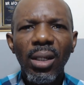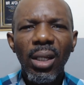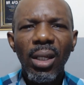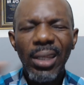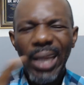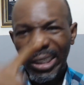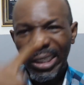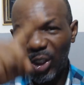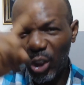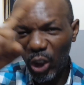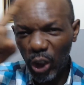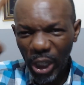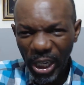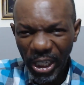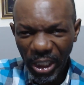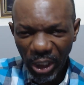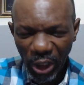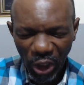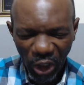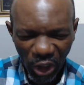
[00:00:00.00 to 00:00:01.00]
that
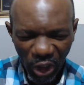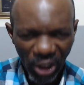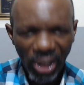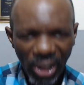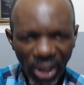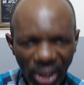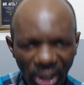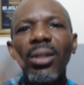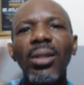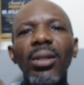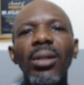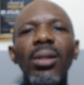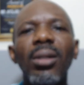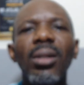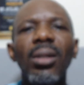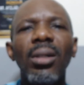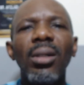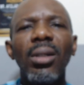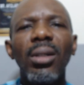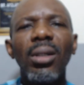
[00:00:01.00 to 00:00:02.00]
changed
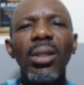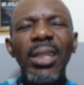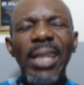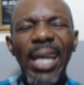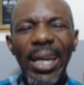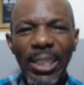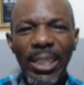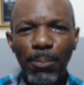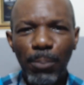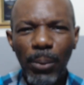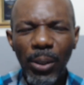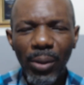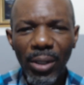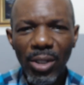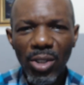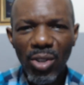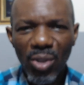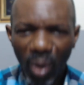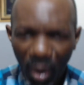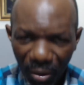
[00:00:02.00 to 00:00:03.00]
the
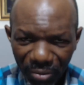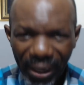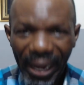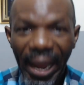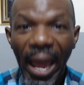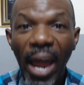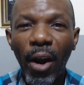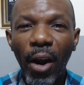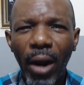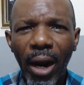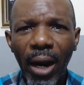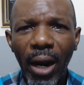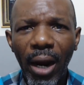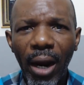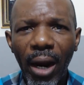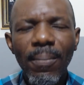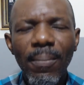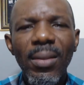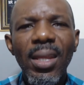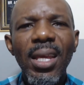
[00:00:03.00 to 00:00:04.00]
experience of an era
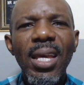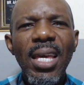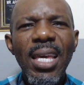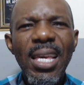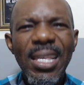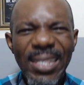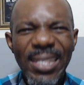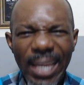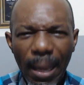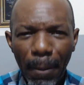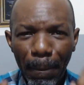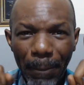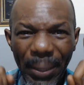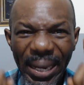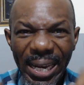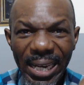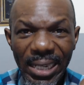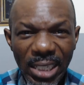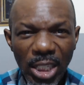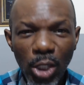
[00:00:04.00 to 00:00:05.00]
is the
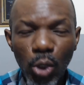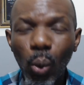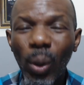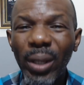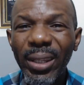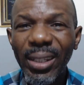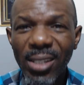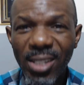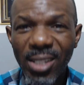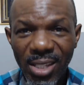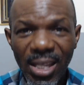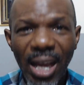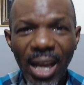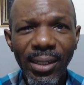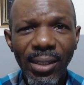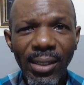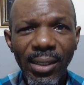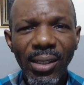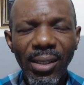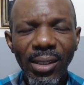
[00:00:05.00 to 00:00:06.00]
ability to understand
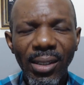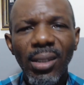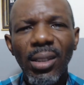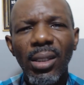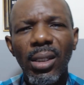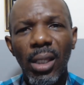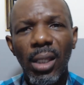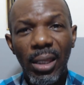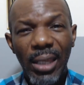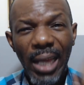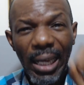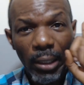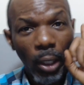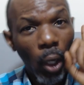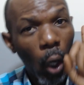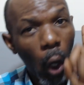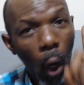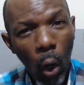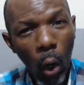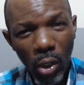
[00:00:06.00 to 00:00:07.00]
that
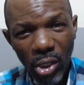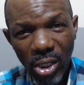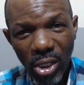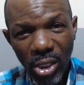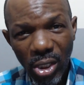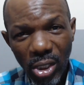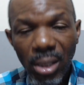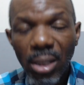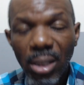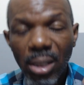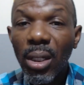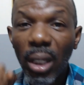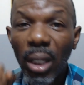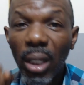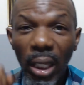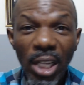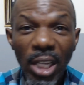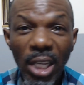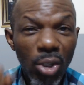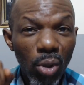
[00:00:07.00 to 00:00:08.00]
cost
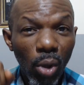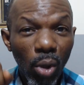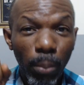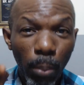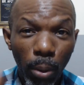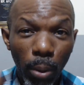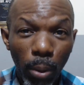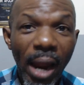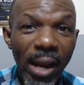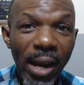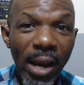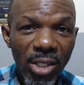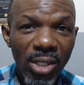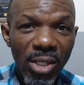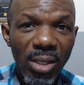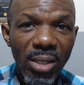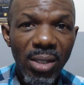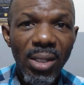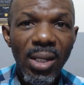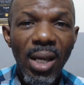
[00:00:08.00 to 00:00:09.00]
is not price.
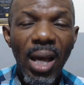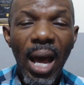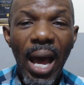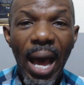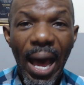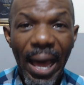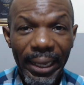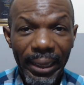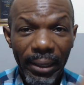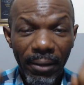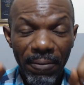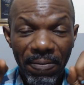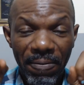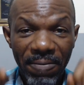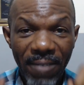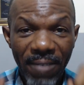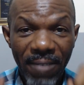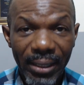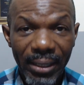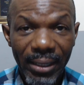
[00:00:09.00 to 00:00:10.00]
And the
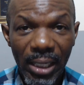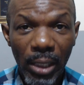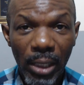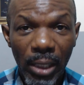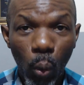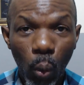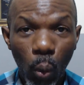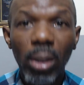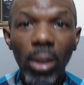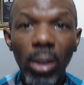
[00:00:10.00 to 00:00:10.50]
fact that what?